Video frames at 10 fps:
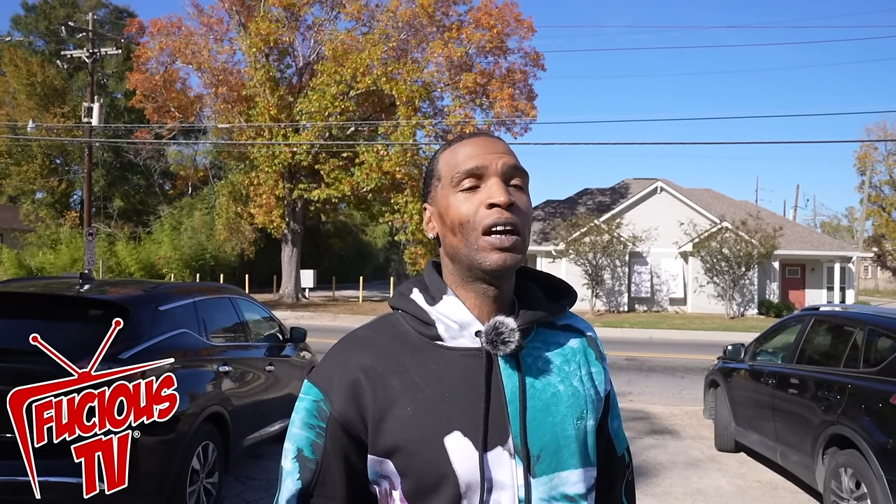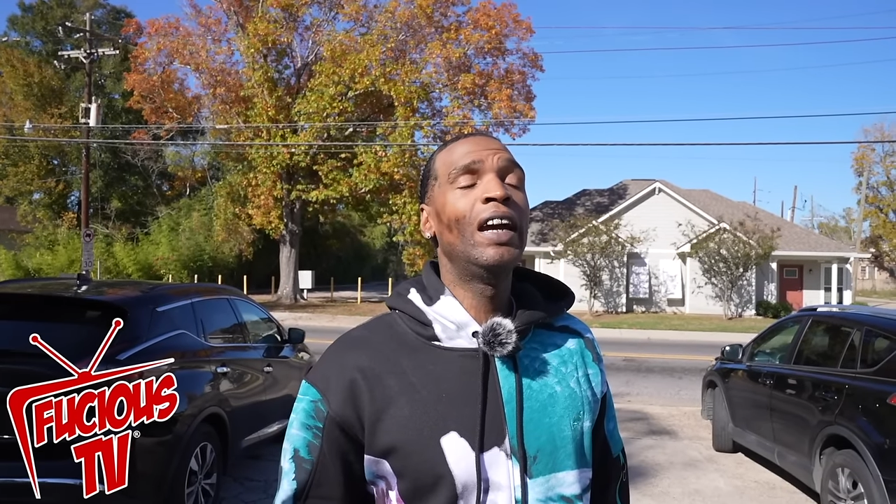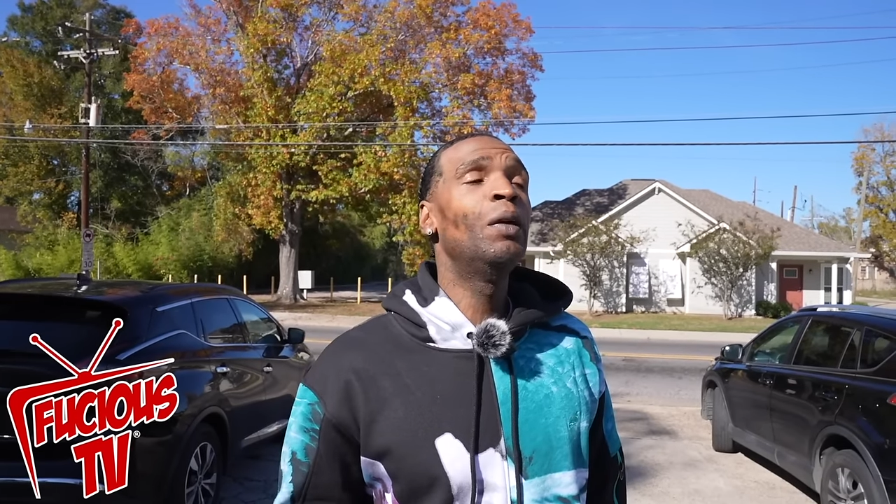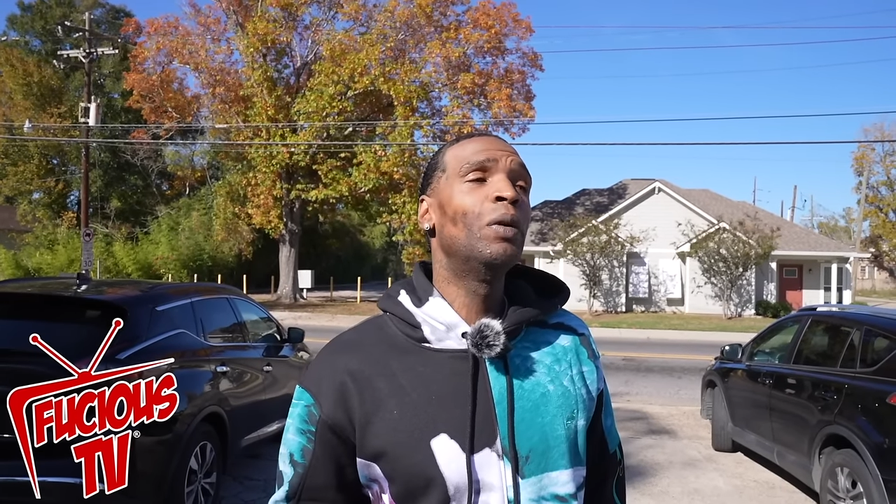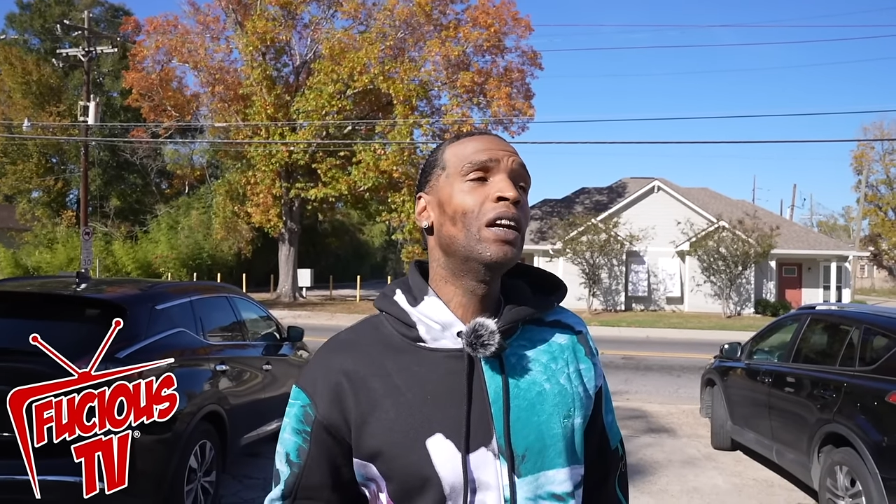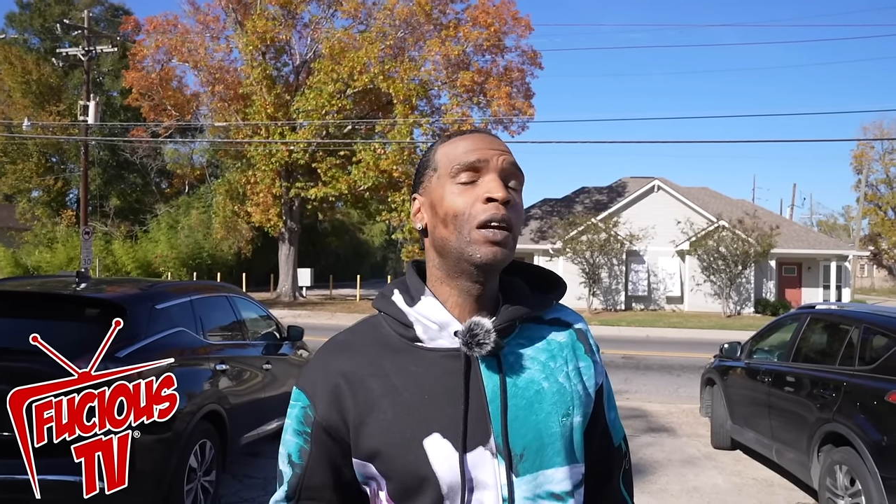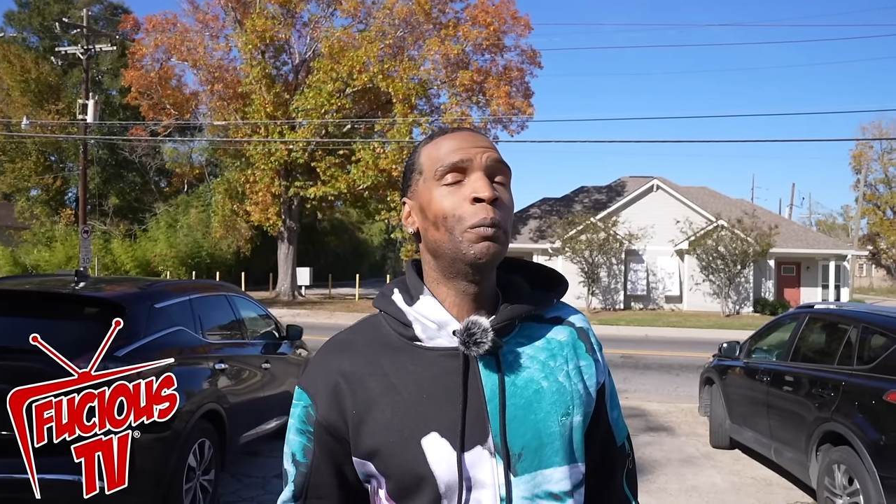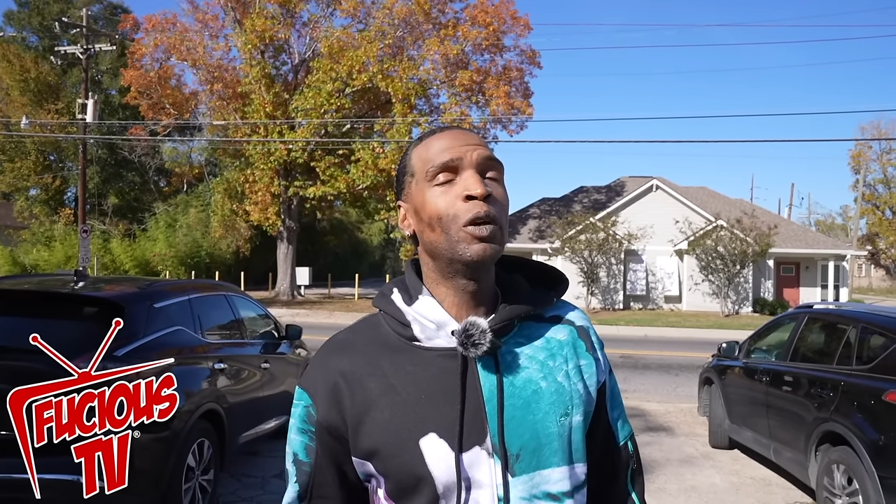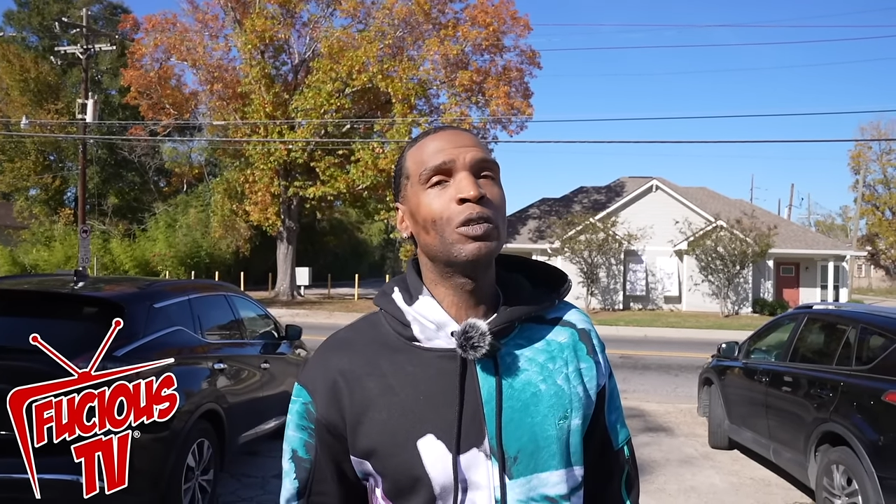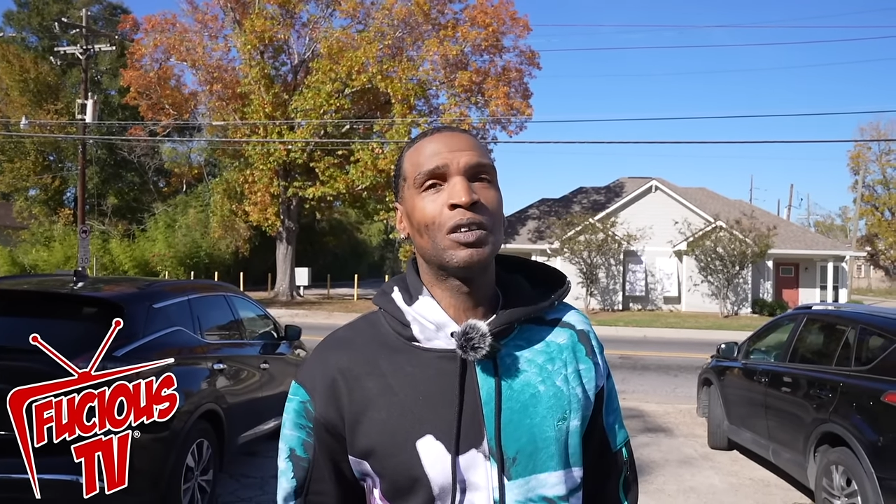He ain't believe the
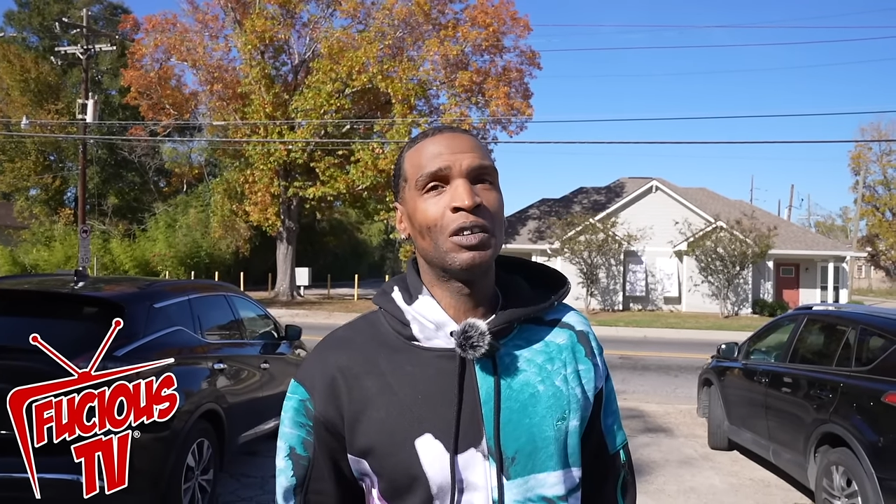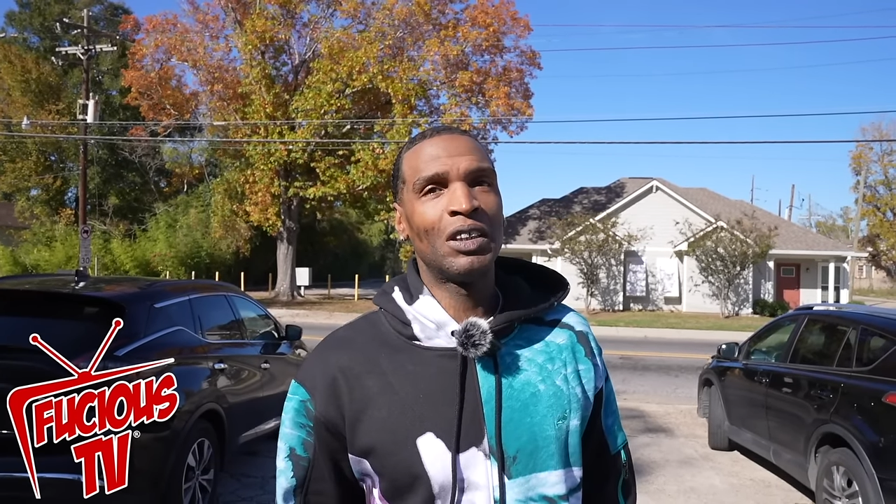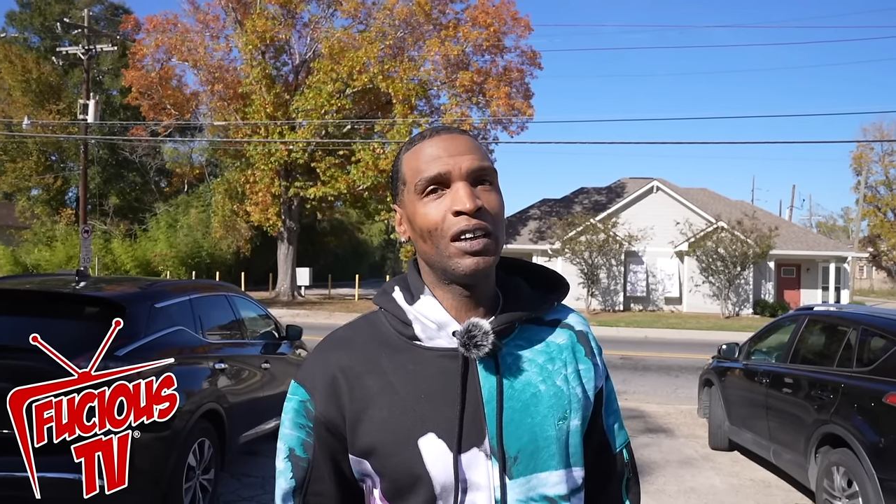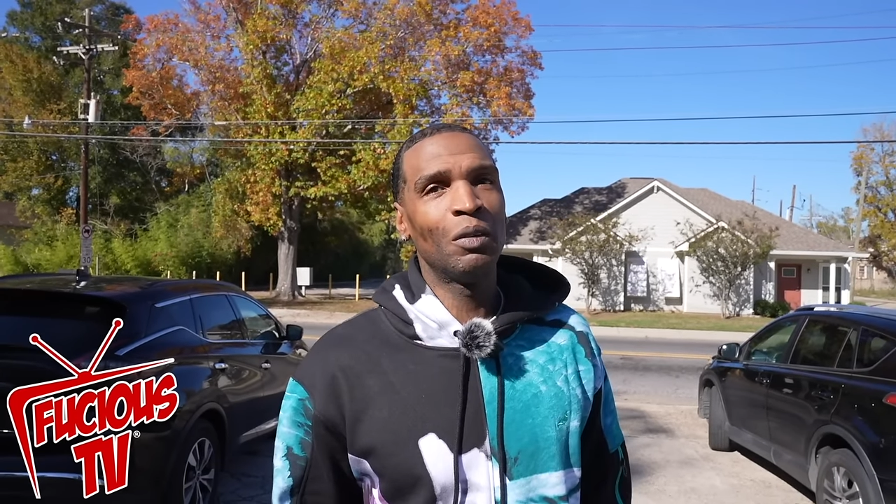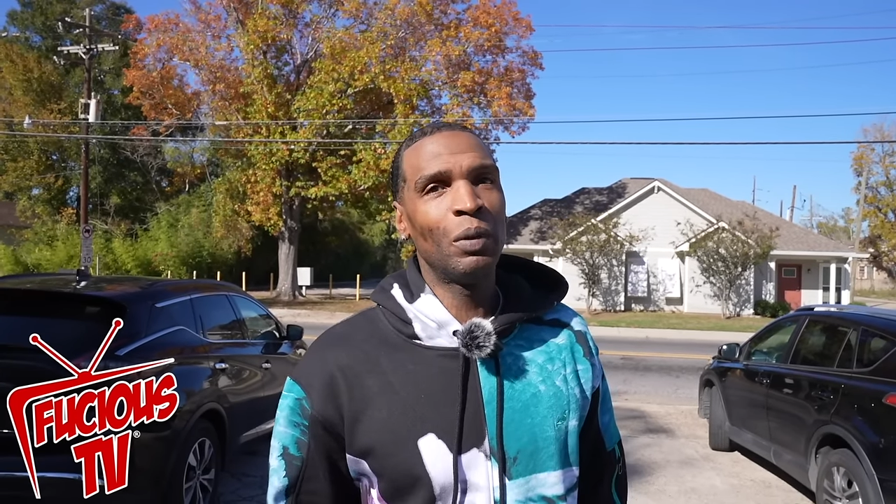milk was gonna shake him